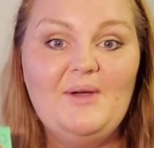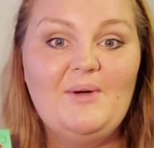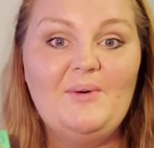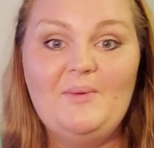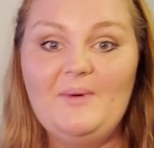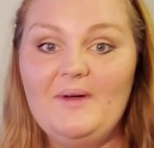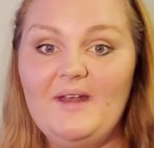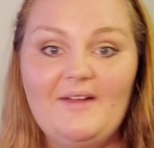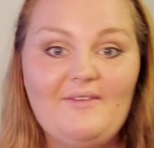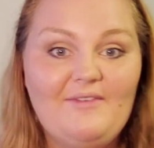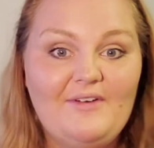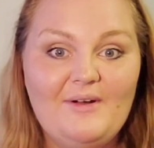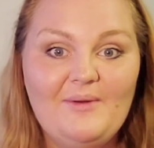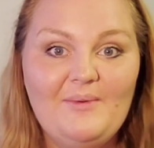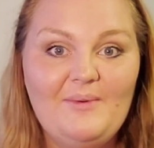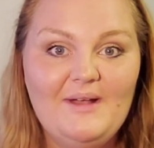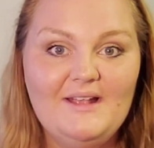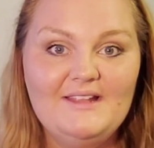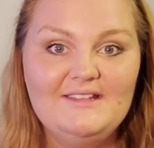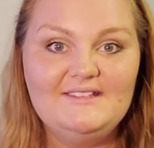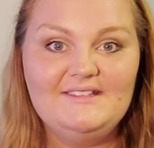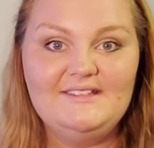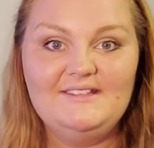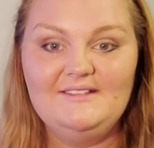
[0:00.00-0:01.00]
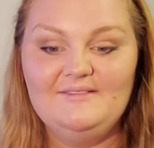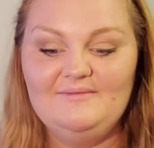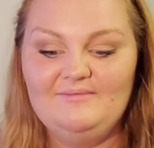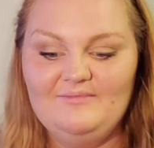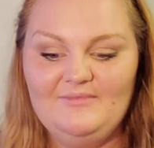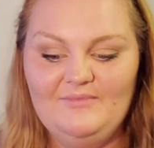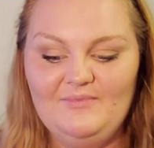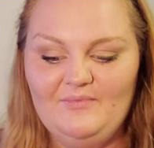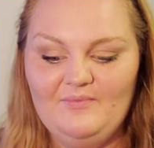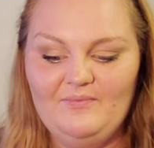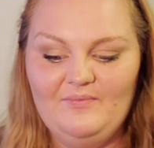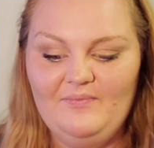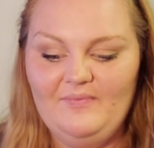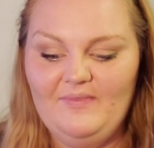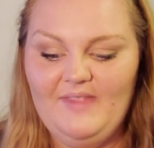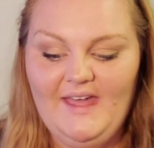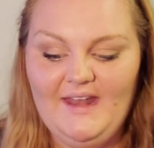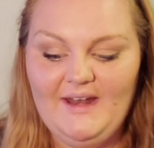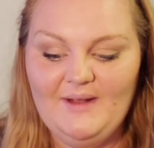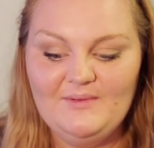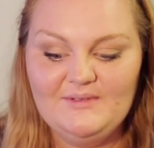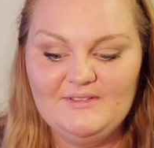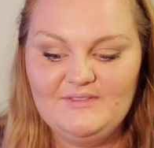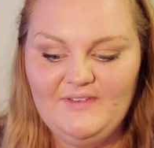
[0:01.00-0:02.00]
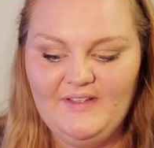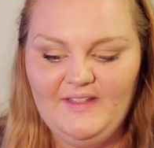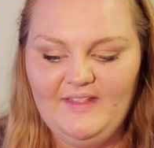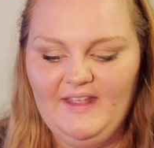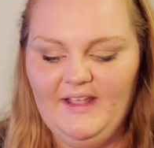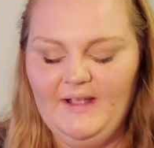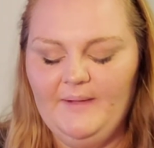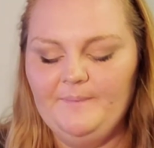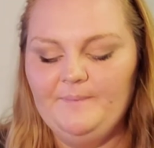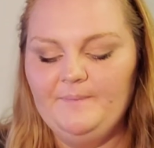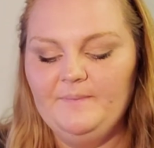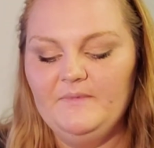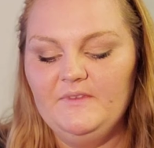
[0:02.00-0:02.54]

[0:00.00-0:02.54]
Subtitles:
whatever it was that I was feeling.